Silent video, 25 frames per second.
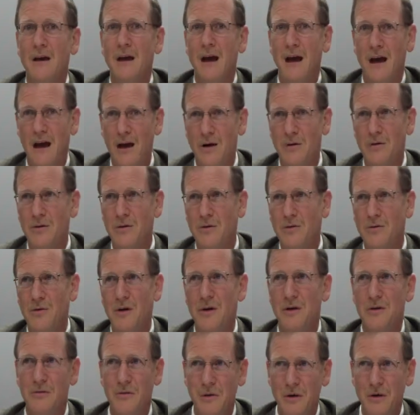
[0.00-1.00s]
how to do
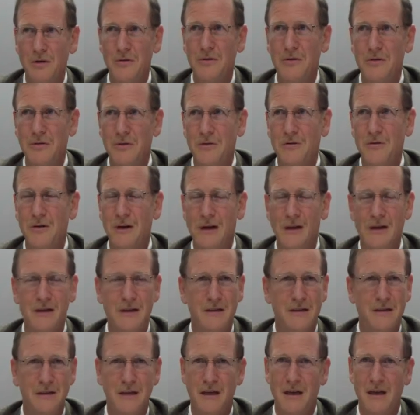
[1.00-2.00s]
it what to do and
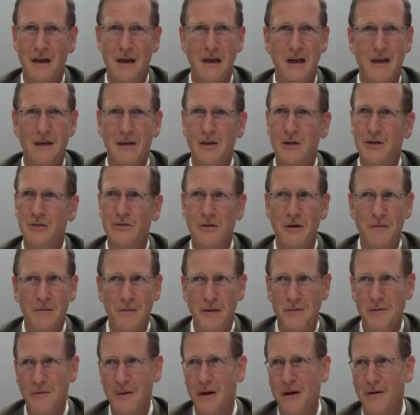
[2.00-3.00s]
it's
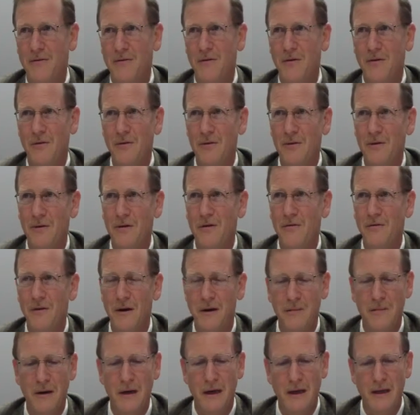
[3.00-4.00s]
extremely painful the
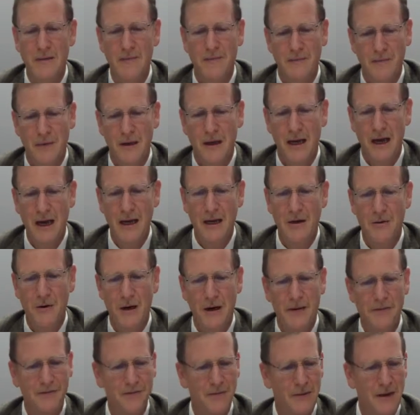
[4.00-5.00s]
family anyway